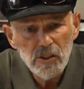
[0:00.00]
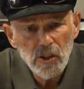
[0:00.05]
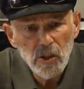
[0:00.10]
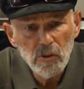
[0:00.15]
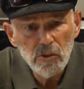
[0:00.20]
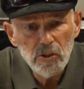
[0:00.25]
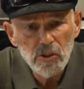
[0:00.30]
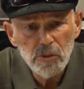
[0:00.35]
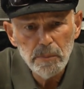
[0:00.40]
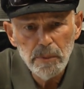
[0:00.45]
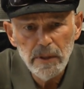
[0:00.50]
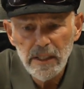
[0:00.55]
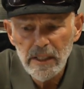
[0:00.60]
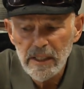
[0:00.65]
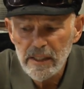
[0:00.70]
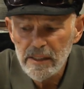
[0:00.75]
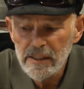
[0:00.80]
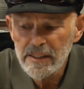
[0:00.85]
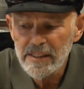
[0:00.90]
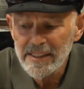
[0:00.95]
so to
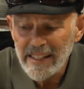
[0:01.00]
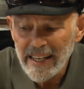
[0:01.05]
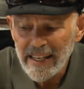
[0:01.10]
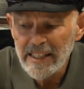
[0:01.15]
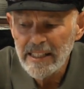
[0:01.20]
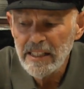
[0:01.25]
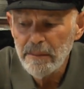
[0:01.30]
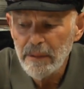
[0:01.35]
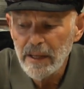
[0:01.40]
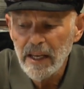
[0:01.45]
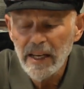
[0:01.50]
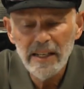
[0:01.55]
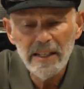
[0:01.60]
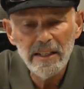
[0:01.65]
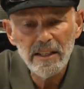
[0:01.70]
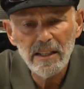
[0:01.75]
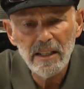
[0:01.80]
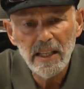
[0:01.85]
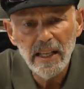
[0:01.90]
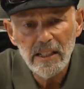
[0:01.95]
speak, standing behind a
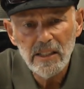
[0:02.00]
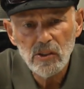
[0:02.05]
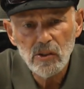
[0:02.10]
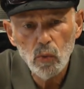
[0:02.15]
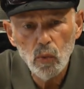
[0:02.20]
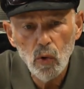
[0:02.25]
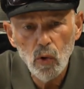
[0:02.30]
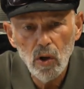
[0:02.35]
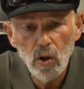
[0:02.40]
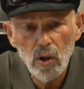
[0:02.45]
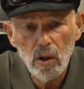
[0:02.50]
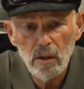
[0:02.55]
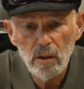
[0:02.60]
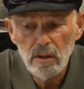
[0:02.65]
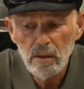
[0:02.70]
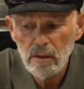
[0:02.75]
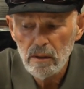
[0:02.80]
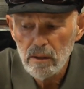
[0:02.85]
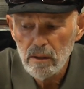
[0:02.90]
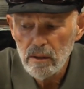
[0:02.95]
glass wall,
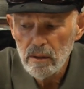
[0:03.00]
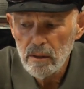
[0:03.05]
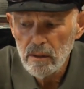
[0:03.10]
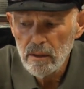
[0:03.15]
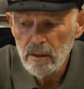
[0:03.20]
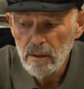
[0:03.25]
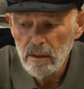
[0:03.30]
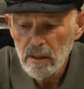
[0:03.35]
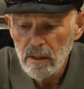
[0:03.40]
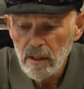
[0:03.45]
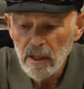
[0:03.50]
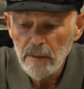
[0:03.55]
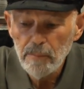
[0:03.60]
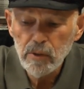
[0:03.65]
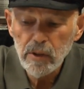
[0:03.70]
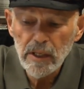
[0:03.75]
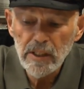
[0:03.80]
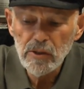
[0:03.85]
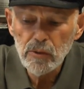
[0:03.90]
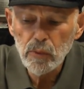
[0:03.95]
a
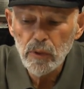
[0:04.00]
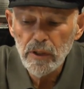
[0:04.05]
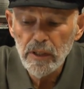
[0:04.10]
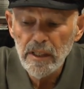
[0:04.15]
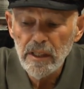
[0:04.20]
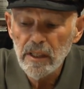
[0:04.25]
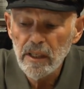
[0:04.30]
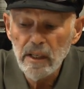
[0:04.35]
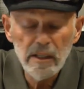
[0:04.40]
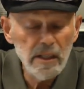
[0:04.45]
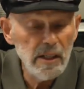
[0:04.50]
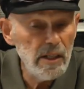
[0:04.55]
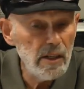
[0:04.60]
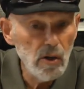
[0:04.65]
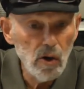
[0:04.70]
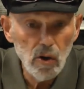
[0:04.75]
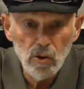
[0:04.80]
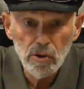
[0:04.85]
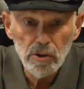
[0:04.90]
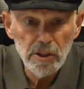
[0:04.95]
place where he can
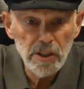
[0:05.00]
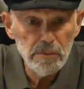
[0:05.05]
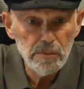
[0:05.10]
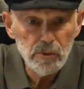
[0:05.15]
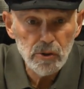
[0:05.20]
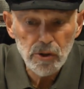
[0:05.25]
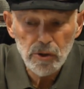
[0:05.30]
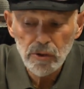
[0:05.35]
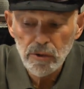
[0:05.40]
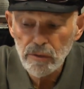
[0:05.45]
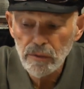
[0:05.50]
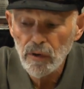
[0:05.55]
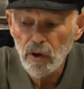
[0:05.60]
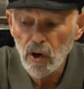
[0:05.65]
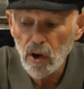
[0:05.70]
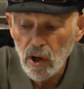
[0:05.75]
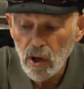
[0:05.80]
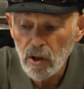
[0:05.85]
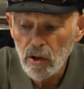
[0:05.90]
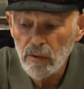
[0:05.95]
only observe
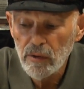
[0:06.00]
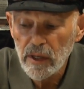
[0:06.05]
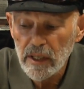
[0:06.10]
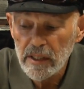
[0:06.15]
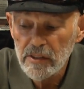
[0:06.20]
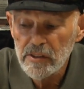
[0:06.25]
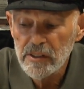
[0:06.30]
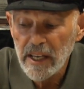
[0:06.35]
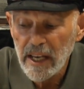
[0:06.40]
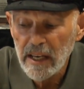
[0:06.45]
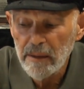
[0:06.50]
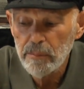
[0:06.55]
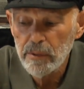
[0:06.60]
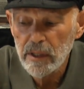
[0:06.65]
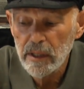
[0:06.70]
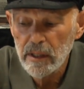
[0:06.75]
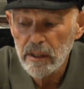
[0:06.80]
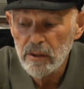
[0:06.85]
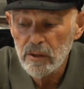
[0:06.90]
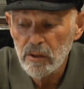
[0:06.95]
all that is
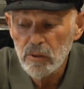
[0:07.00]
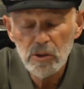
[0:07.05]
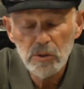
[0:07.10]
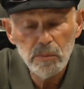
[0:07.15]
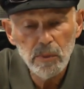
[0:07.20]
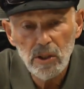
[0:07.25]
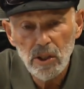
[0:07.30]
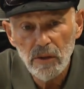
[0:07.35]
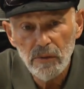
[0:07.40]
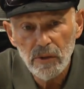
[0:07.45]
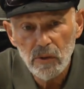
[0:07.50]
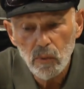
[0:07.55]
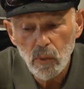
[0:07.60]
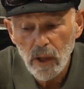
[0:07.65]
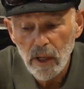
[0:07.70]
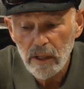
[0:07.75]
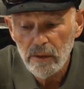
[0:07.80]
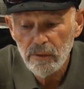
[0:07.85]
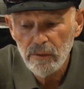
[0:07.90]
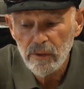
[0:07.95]
happening to his beloved
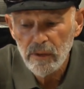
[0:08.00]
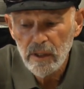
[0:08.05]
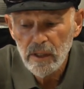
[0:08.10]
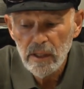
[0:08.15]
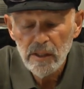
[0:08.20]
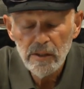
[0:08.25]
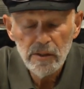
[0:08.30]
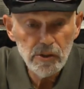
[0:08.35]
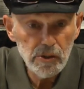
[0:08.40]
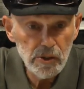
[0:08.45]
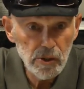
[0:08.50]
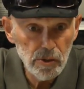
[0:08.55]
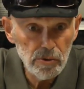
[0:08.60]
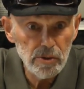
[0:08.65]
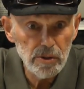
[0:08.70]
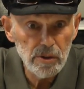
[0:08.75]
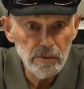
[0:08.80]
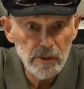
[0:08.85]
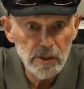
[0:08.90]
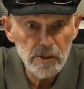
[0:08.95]
wife, the
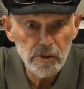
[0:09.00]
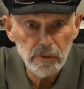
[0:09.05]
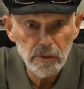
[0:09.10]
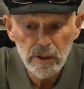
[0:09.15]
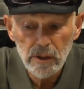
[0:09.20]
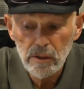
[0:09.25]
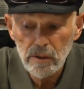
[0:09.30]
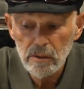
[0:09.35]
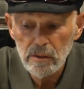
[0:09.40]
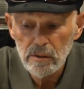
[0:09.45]
children of Israel.